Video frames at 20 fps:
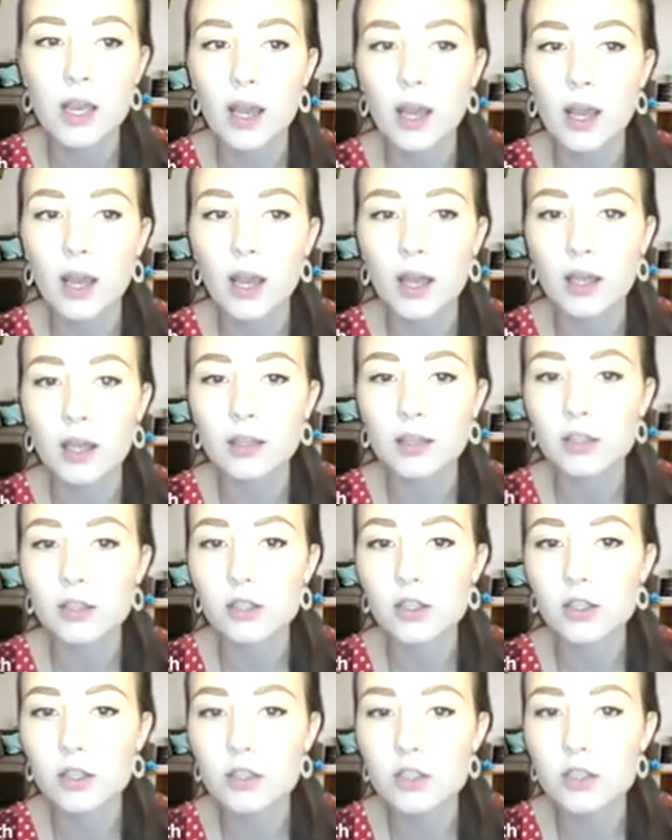and you
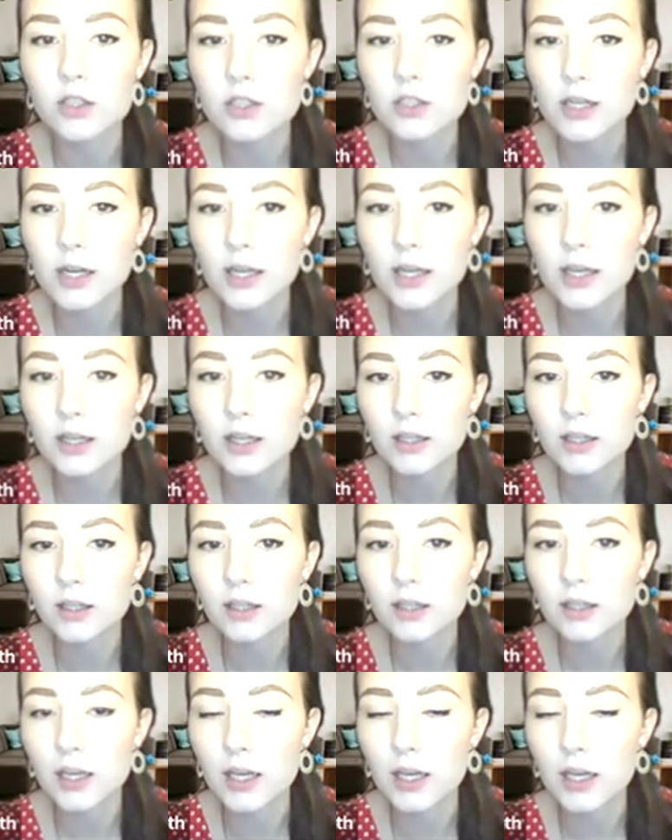can just click
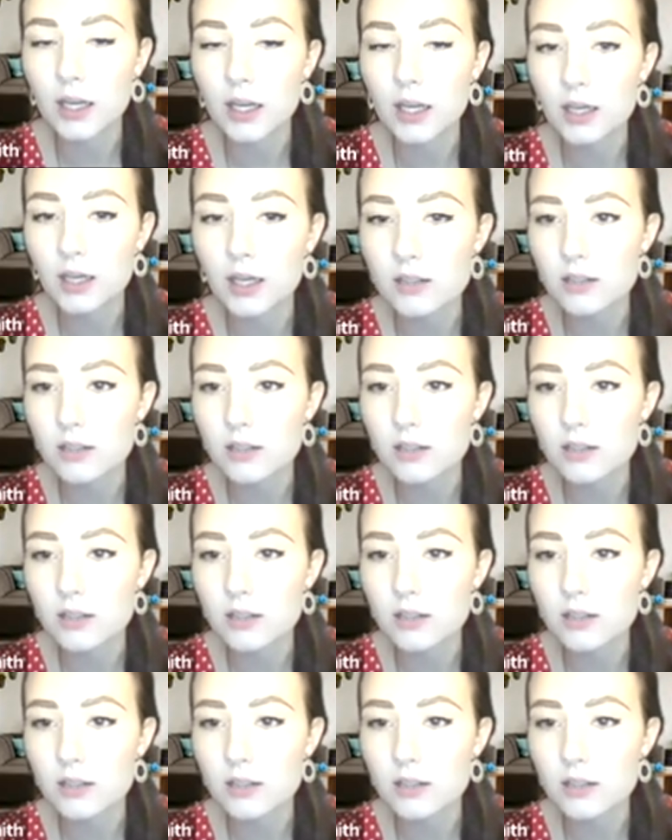here